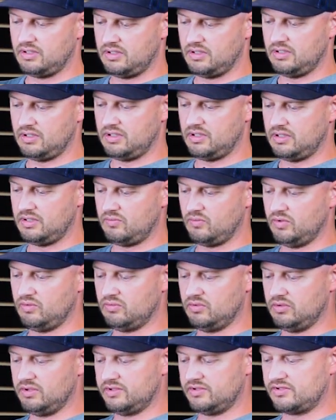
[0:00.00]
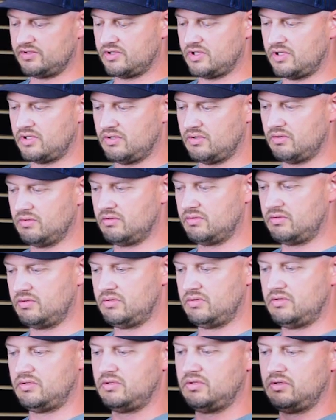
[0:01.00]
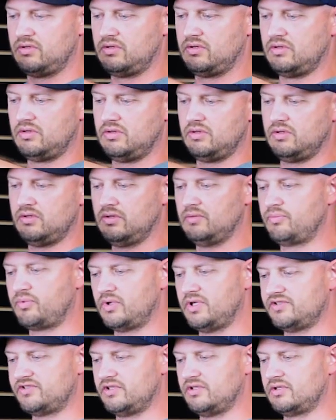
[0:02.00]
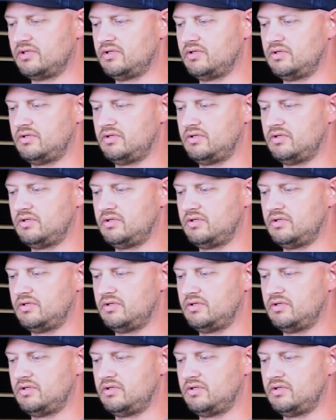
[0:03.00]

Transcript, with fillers: and we will install the prusik,